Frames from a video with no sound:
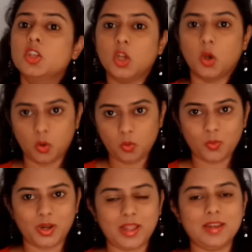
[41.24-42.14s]
So
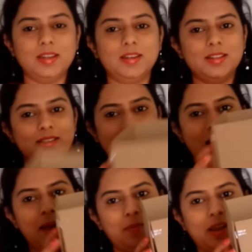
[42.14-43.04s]
what I did is
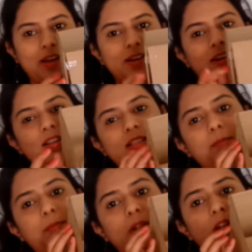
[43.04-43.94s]
I made a
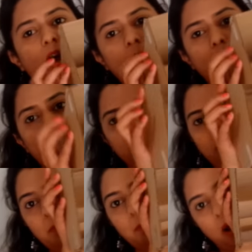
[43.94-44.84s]
simple cardboard
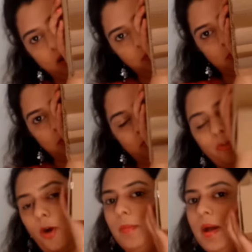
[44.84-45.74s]
compartment
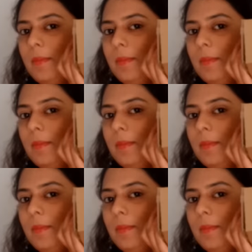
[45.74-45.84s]
for my